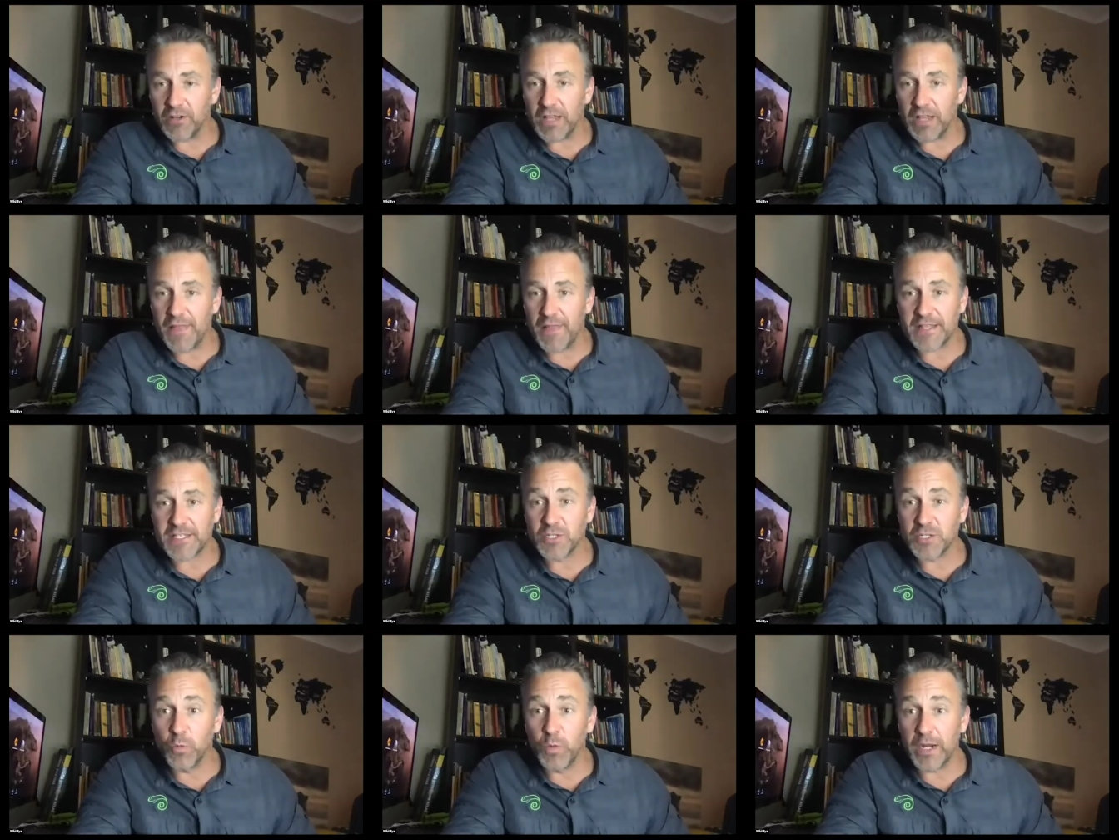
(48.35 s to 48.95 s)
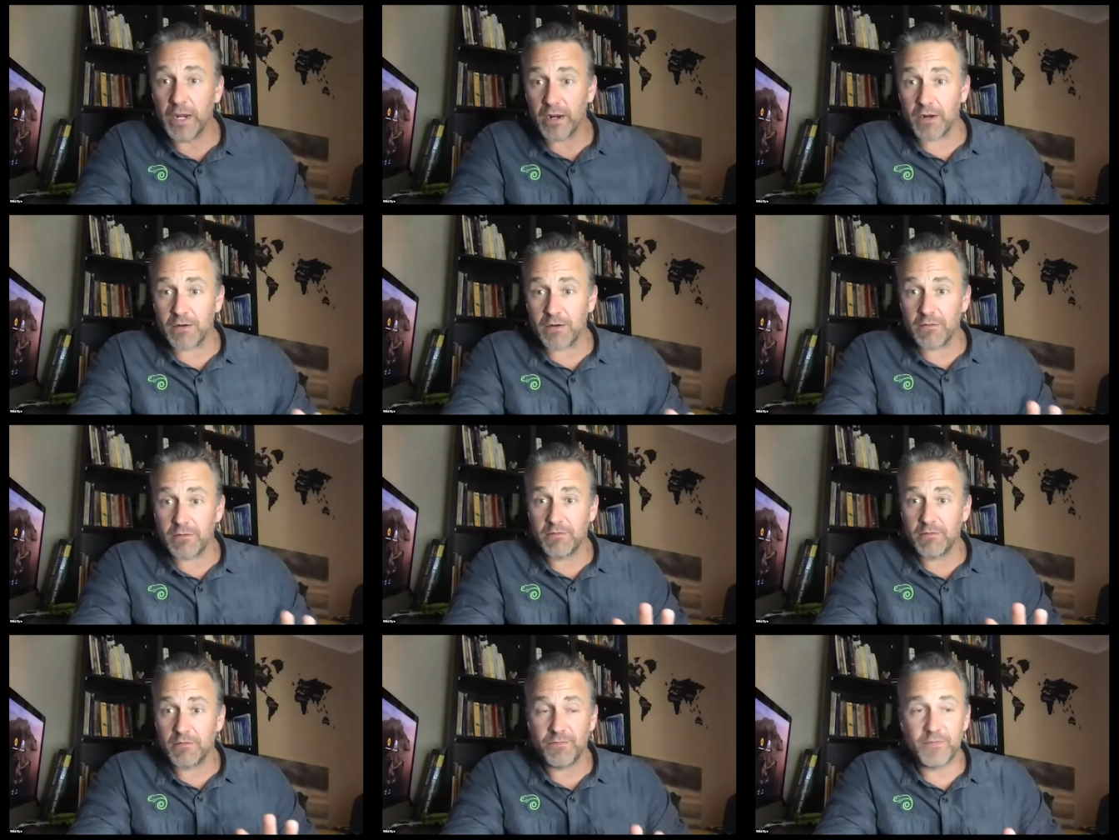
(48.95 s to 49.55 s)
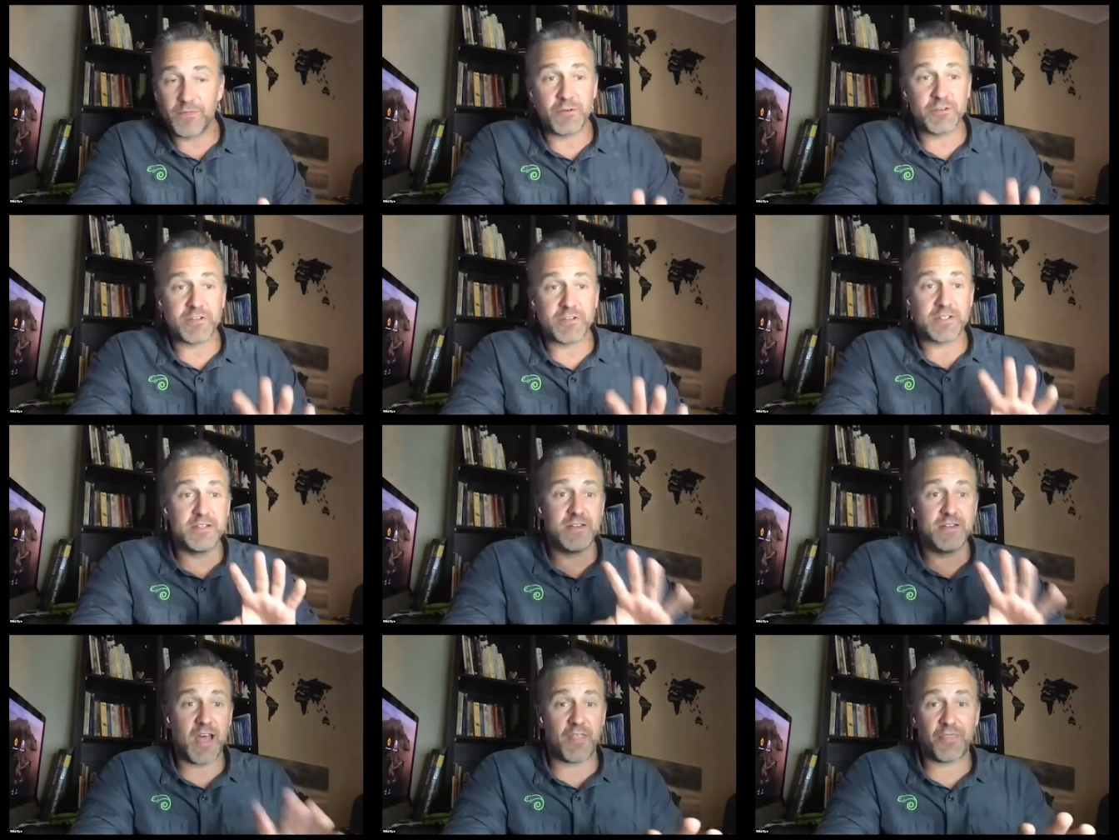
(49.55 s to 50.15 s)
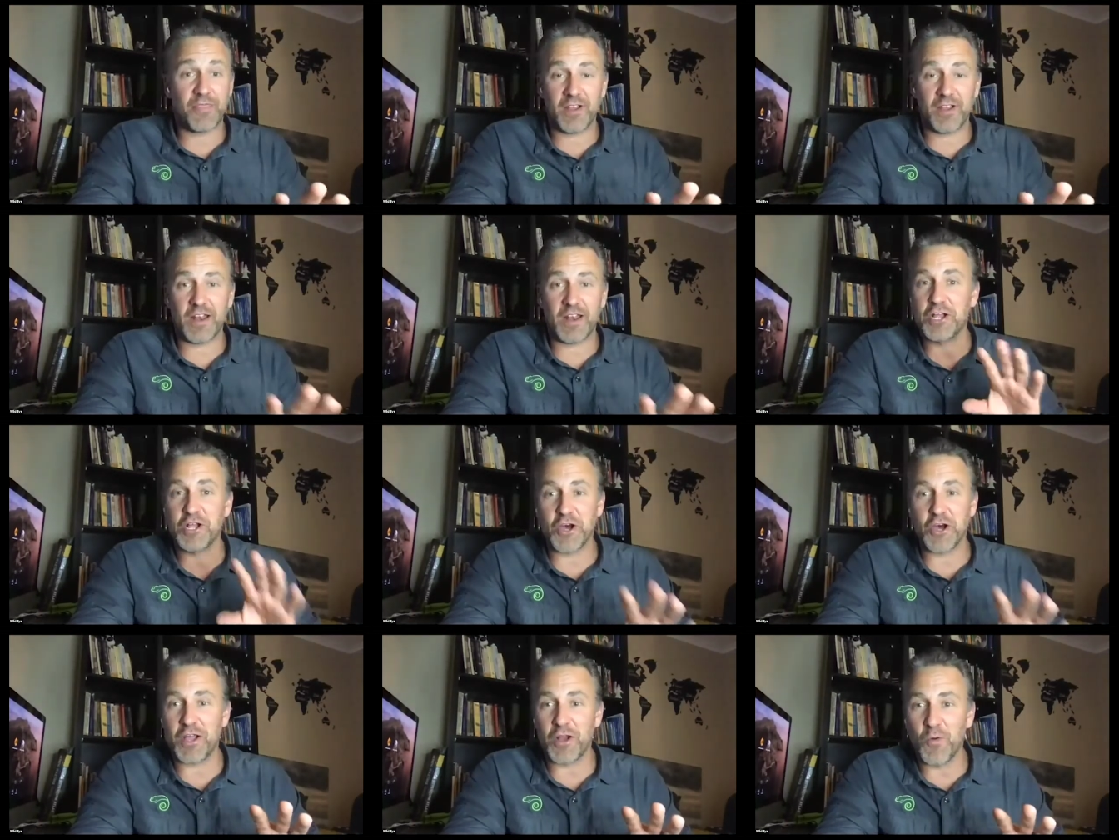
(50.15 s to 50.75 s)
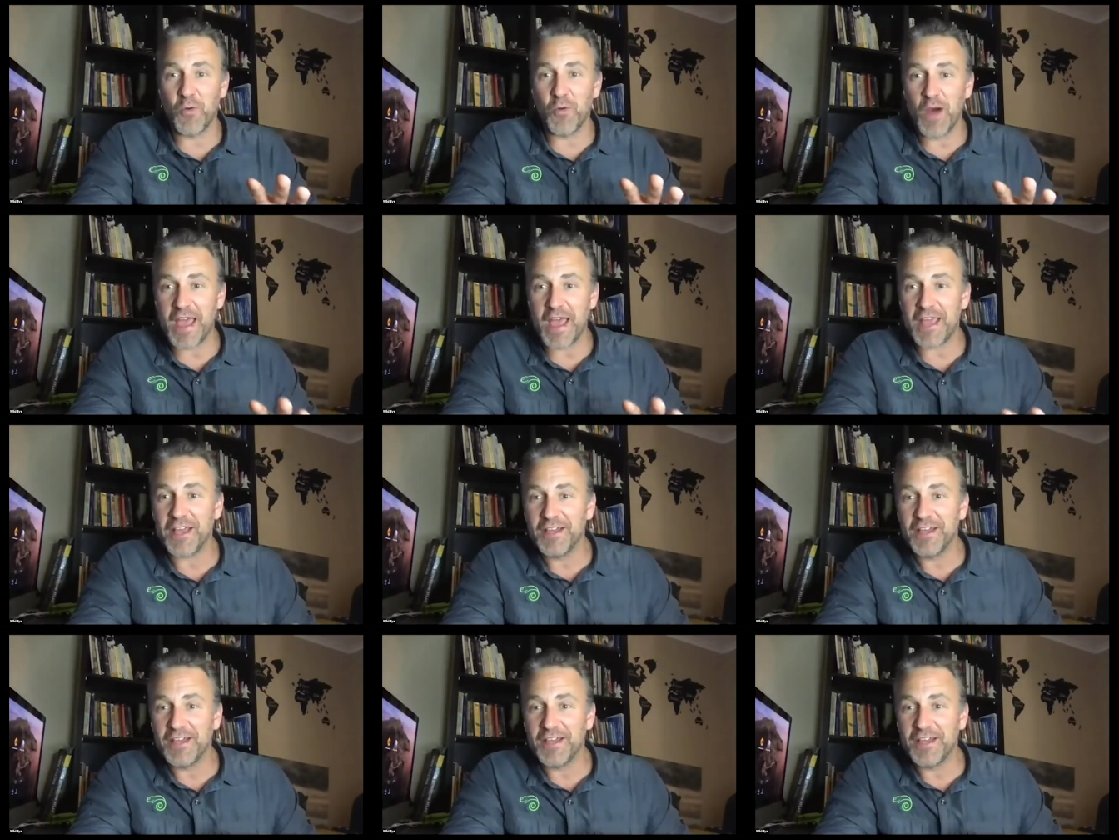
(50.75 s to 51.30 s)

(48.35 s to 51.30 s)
and that's a win. There is nothing like going away